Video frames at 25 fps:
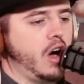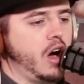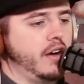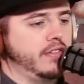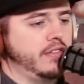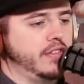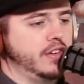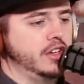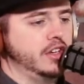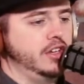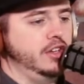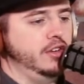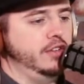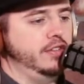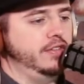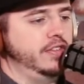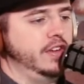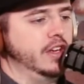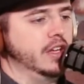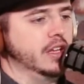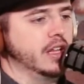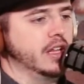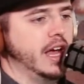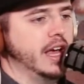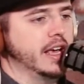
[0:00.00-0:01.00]
often do you
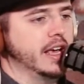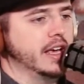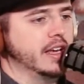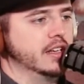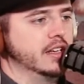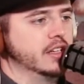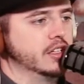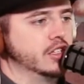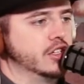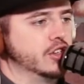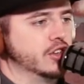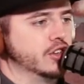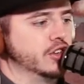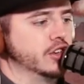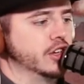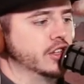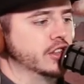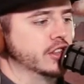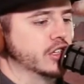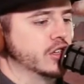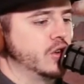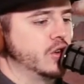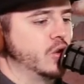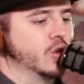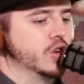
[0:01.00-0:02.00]
feel like
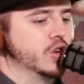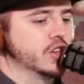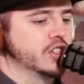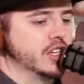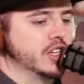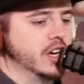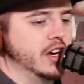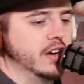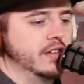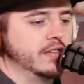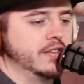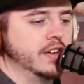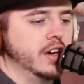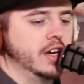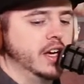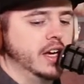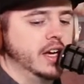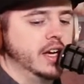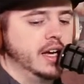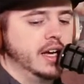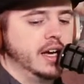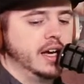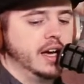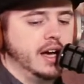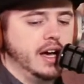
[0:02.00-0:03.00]
during the course of
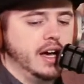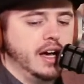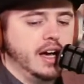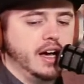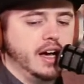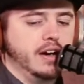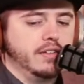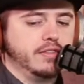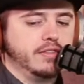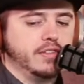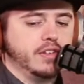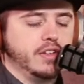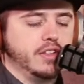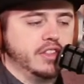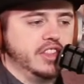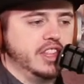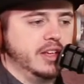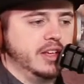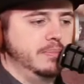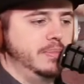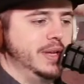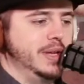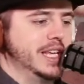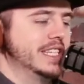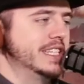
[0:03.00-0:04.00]
of
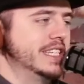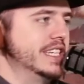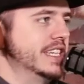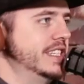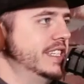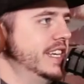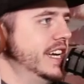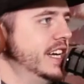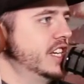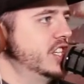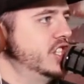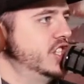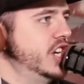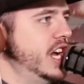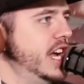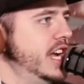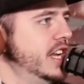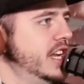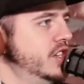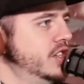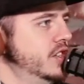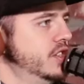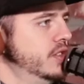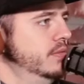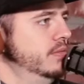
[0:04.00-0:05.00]
the business
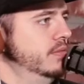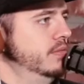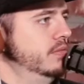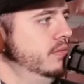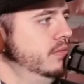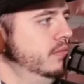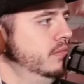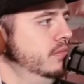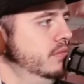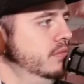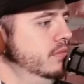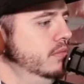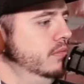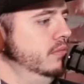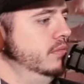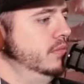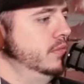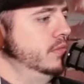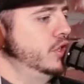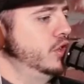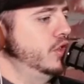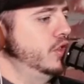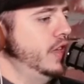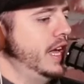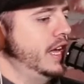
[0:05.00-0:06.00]
exchange
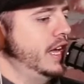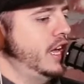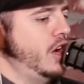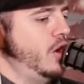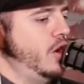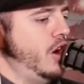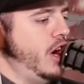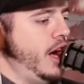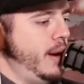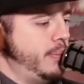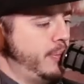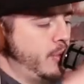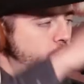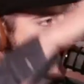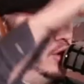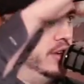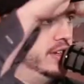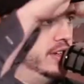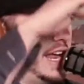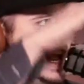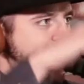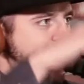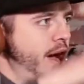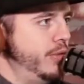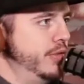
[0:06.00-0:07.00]
do they go up or
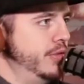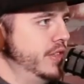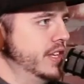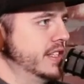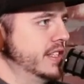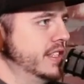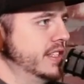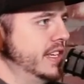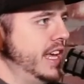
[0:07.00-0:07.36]
down this